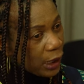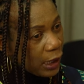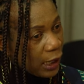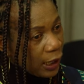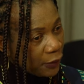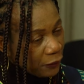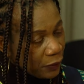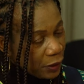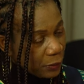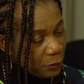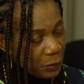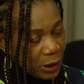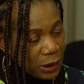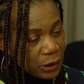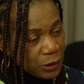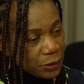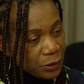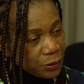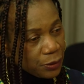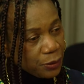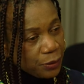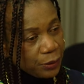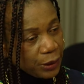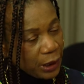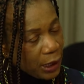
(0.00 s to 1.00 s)

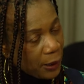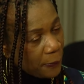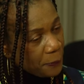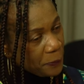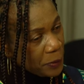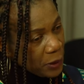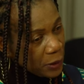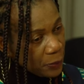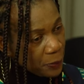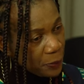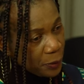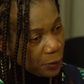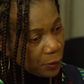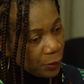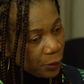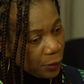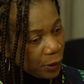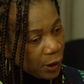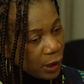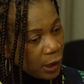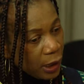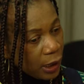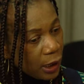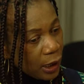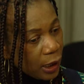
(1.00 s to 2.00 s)
governments or their people,
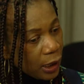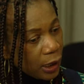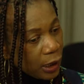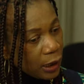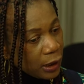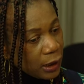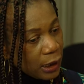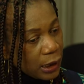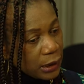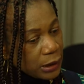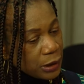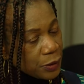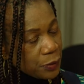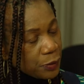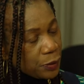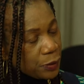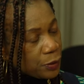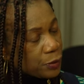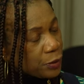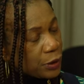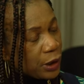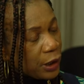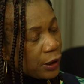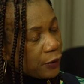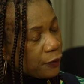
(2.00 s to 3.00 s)
that we
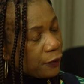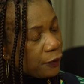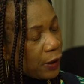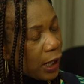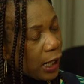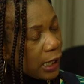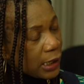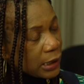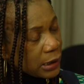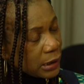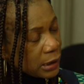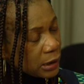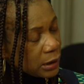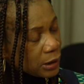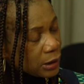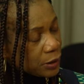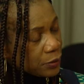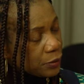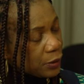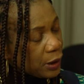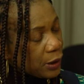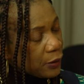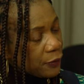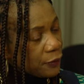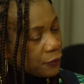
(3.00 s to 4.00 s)
could have access
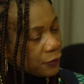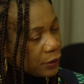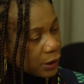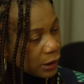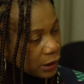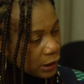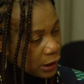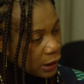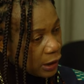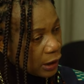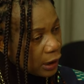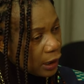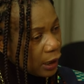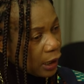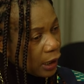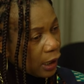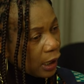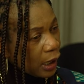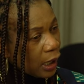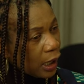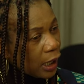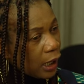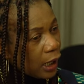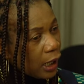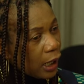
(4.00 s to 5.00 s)
to everything.
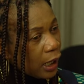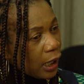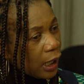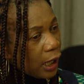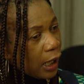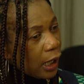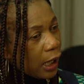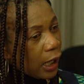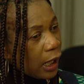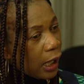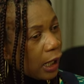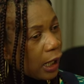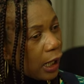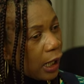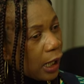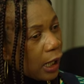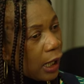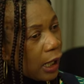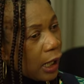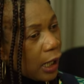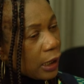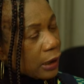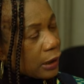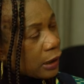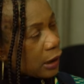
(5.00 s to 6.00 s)

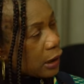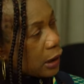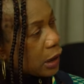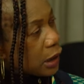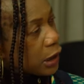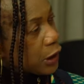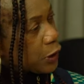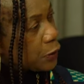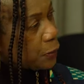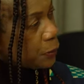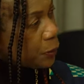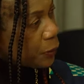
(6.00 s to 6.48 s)
I think it